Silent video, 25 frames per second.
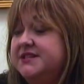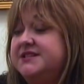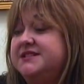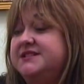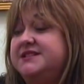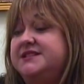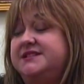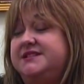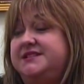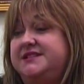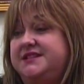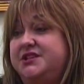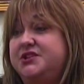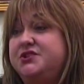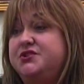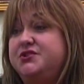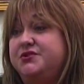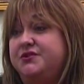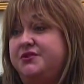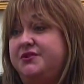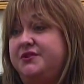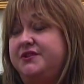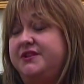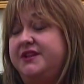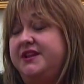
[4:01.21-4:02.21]
is
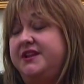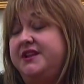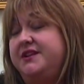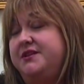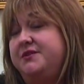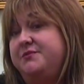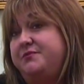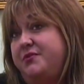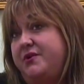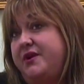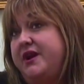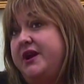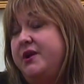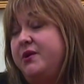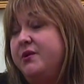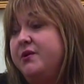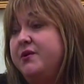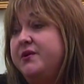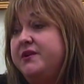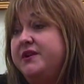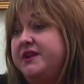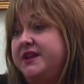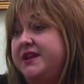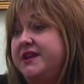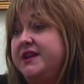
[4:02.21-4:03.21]
essential and a
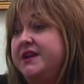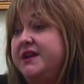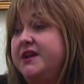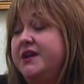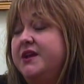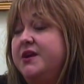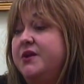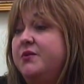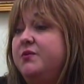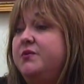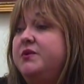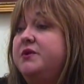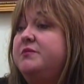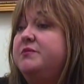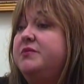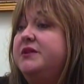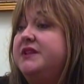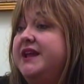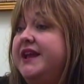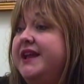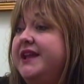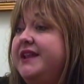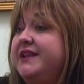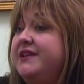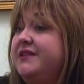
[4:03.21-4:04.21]
priority when
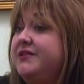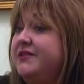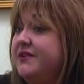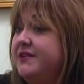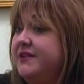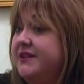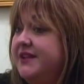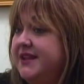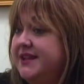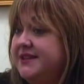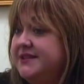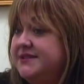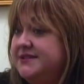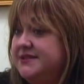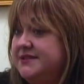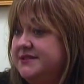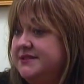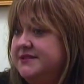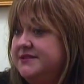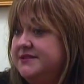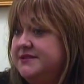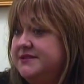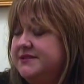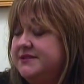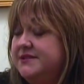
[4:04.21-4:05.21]
planning their
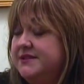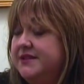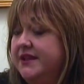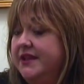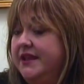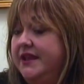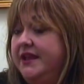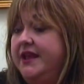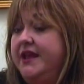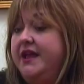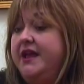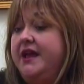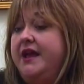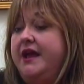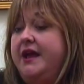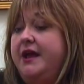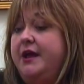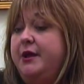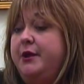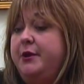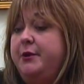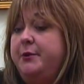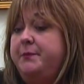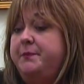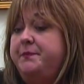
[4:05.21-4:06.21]
lessons.
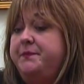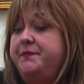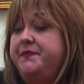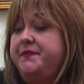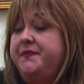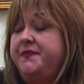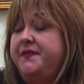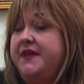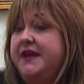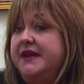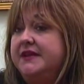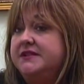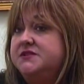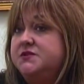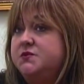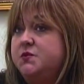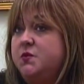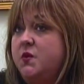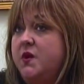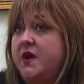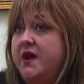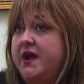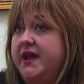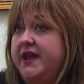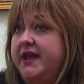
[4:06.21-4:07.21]
That's
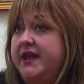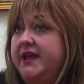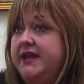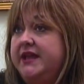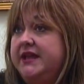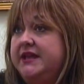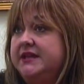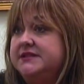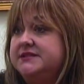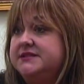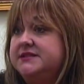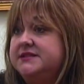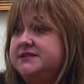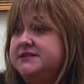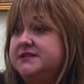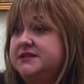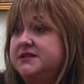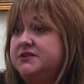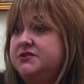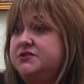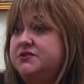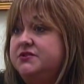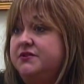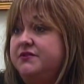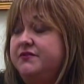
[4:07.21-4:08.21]
why it's
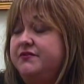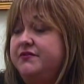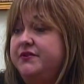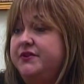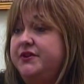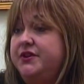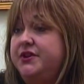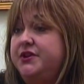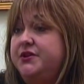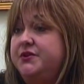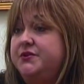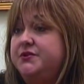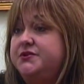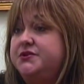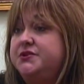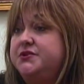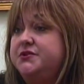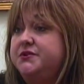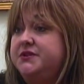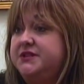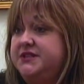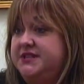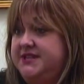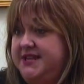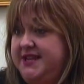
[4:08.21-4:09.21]
essential for you
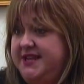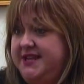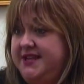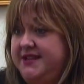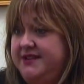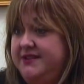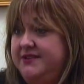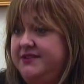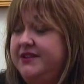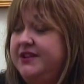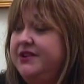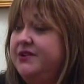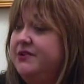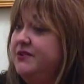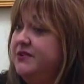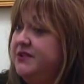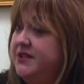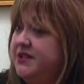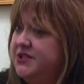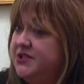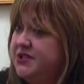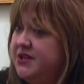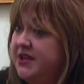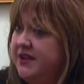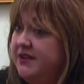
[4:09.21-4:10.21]
to attend the
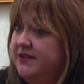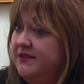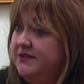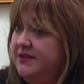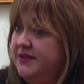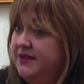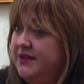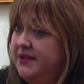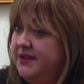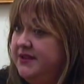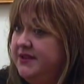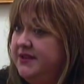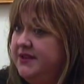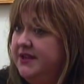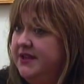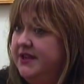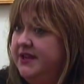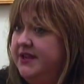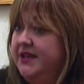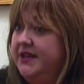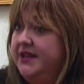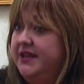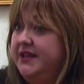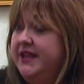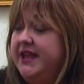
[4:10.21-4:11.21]
early childhood
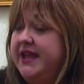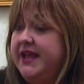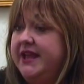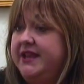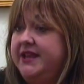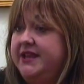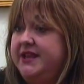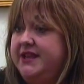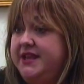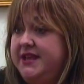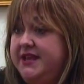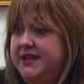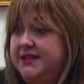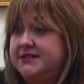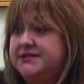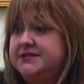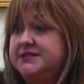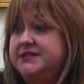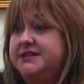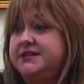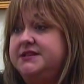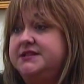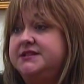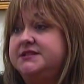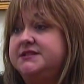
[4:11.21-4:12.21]

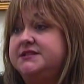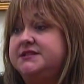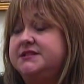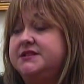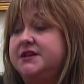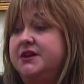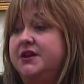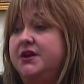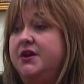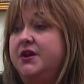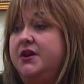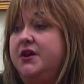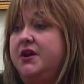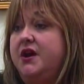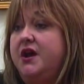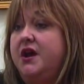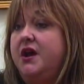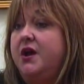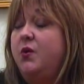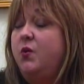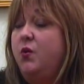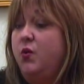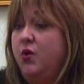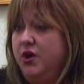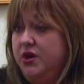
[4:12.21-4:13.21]
catechesis
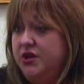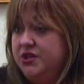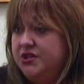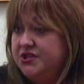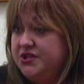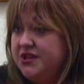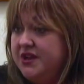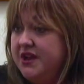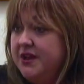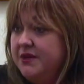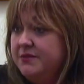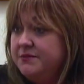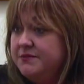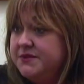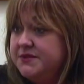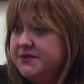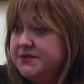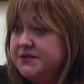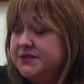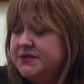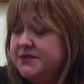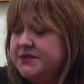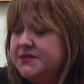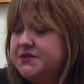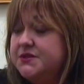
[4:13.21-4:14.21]

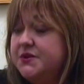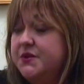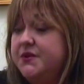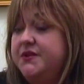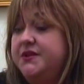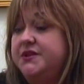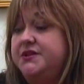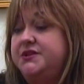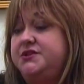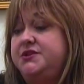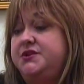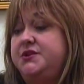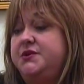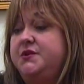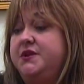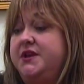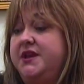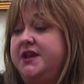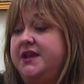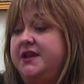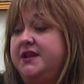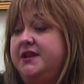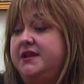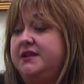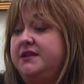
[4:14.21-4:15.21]
workshops, so that you
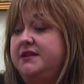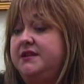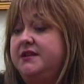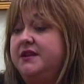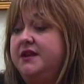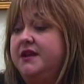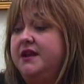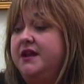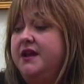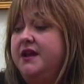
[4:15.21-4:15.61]
can